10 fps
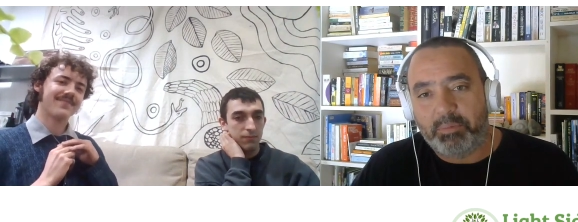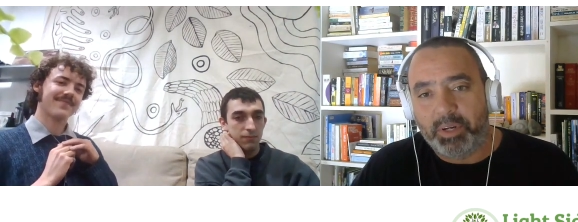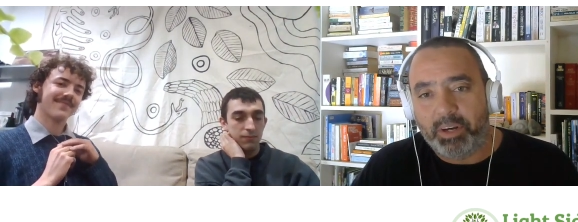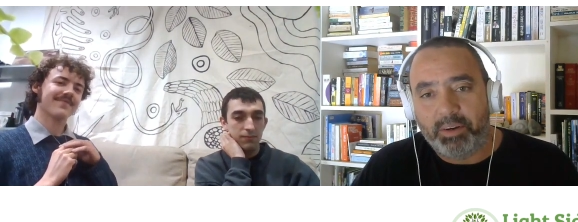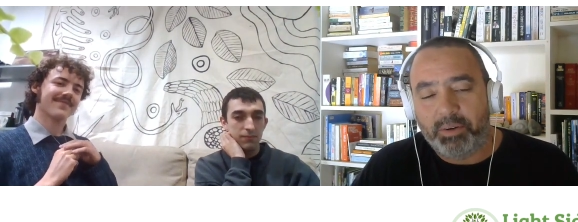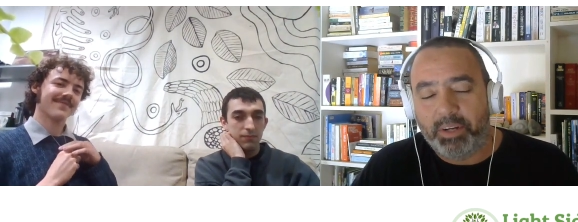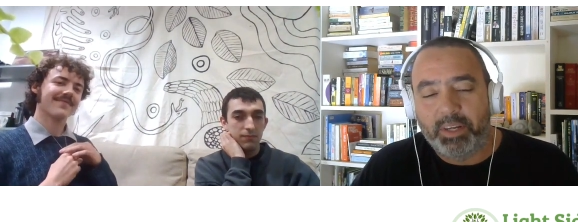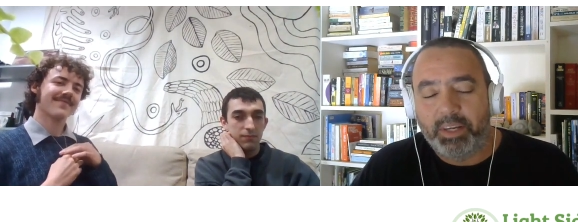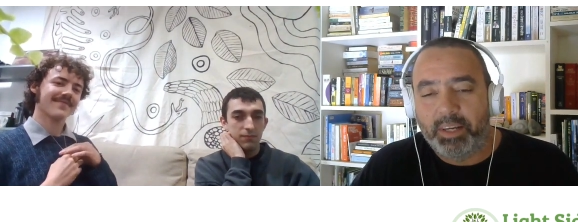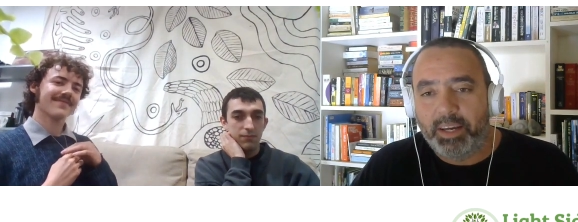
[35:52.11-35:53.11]
Speaker 1: just let me
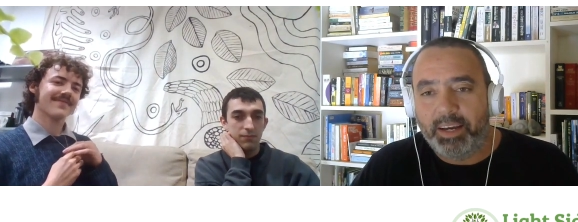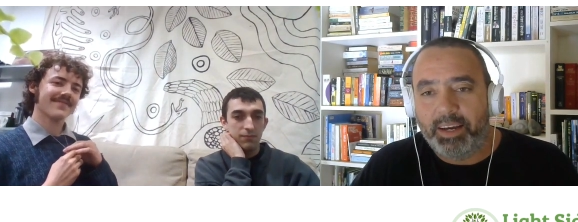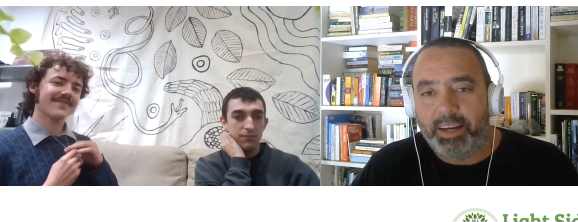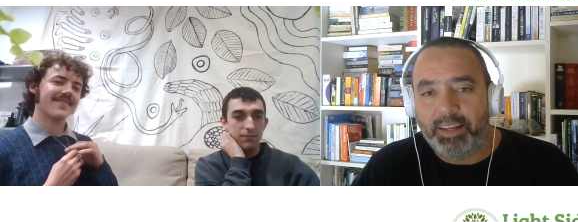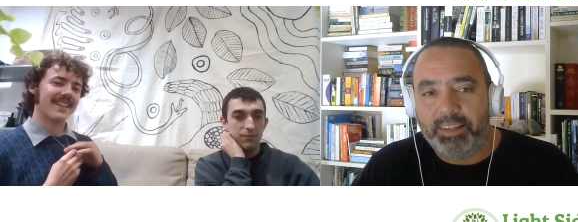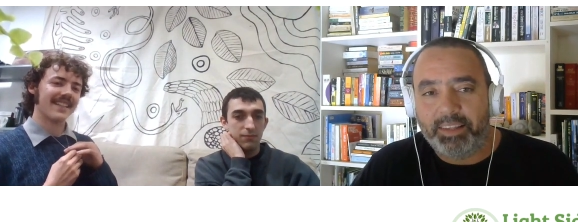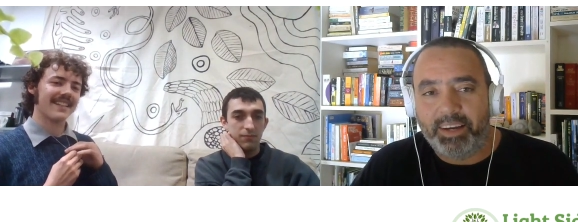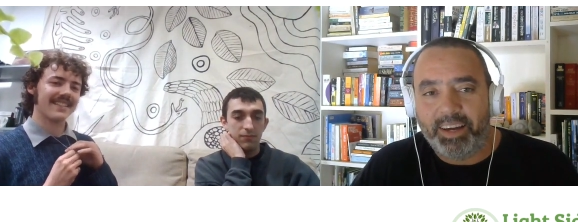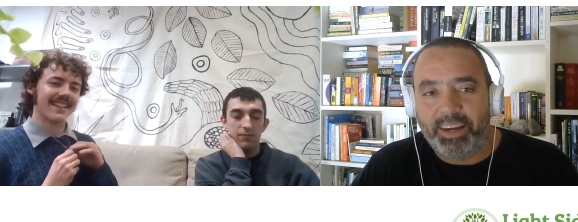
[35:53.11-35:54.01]
know. Uh, yeah.